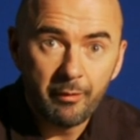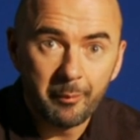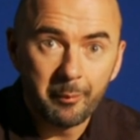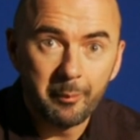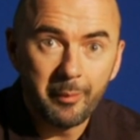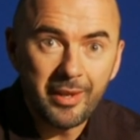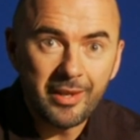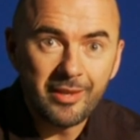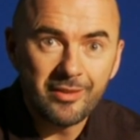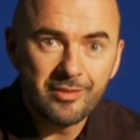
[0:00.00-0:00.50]

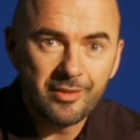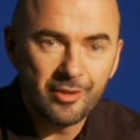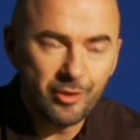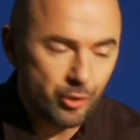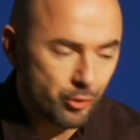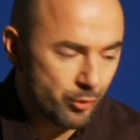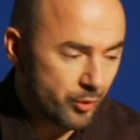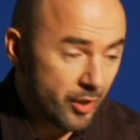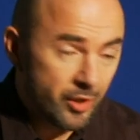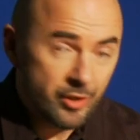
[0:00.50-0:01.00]
Me
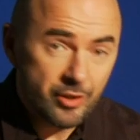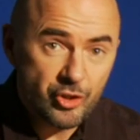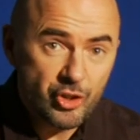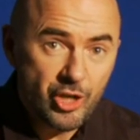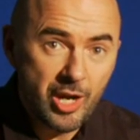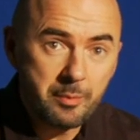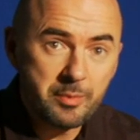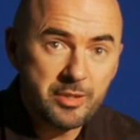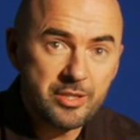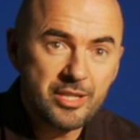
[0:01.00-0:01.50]
too. The
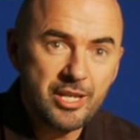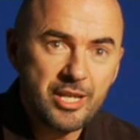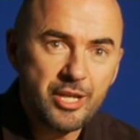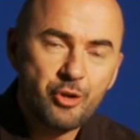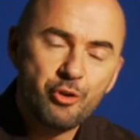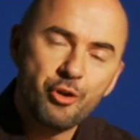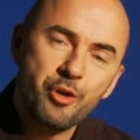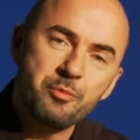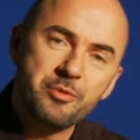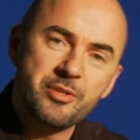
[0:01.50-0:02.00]
Champions League
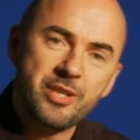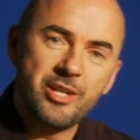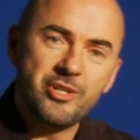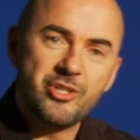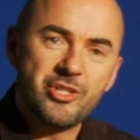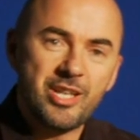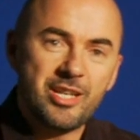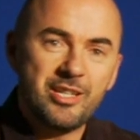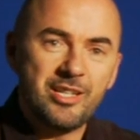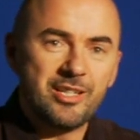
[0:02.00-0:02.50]
group stage
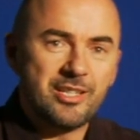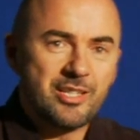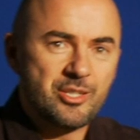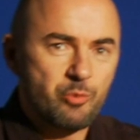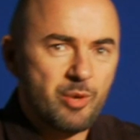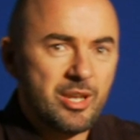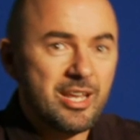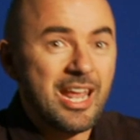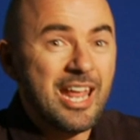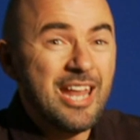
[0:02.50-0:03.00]
is ending this
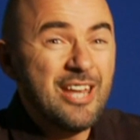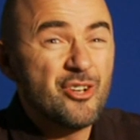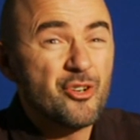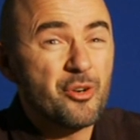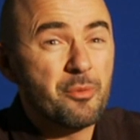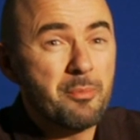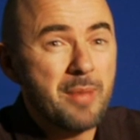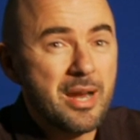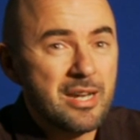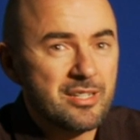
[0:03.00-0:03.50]
week in
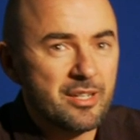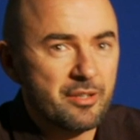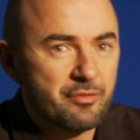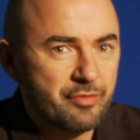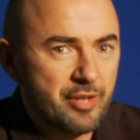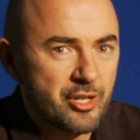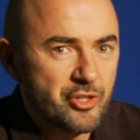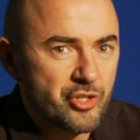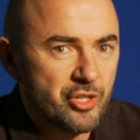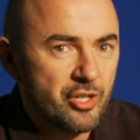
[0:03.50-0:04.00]
dramatic
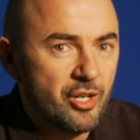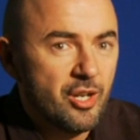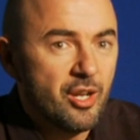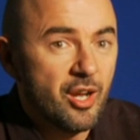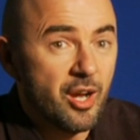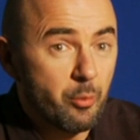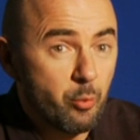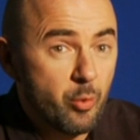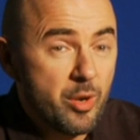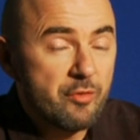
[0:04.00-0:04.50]
fashion,
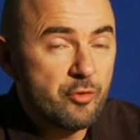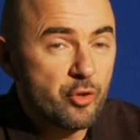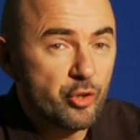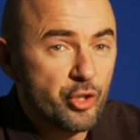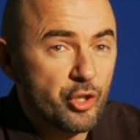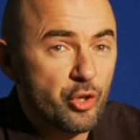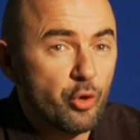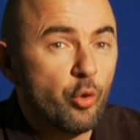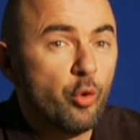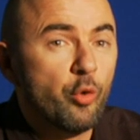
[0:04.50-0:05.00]
and we've got
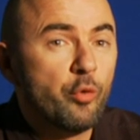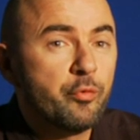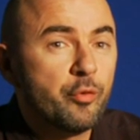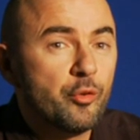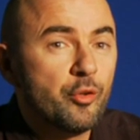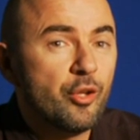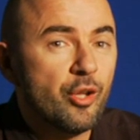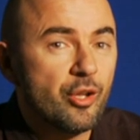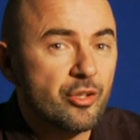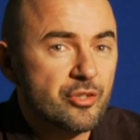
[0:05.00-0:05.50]
an
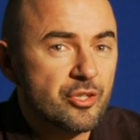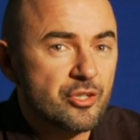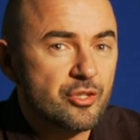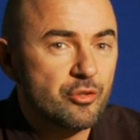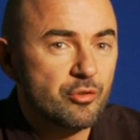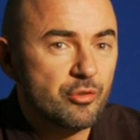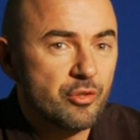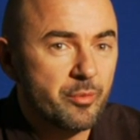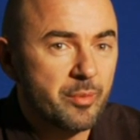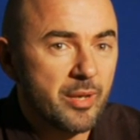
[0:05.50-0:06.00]
awful lot to
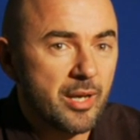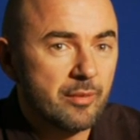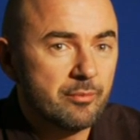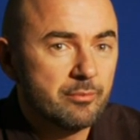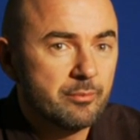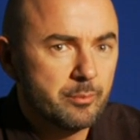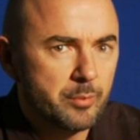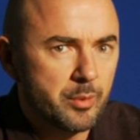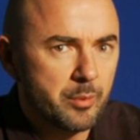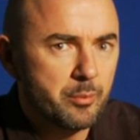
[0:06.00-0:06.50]
talk about.
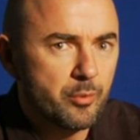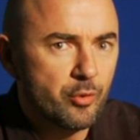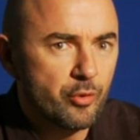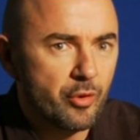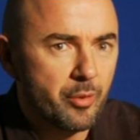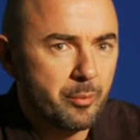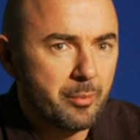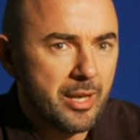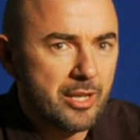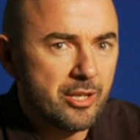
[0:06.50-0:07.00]
But more
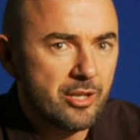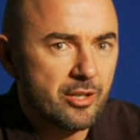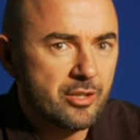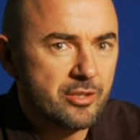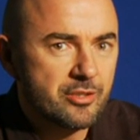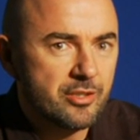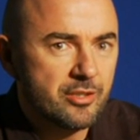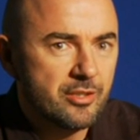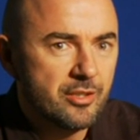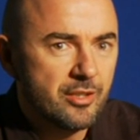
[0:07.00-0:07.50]
on Man
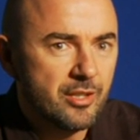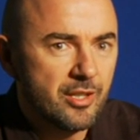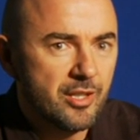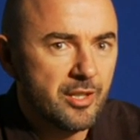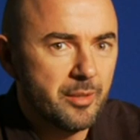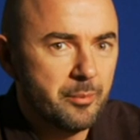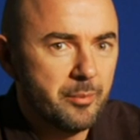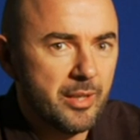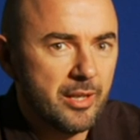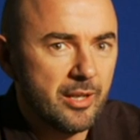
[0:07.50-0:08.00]
United
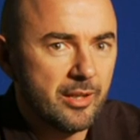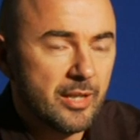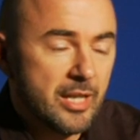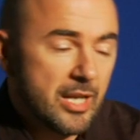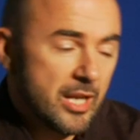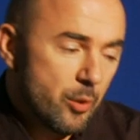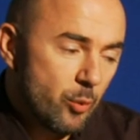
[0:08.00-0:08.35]
in a minute.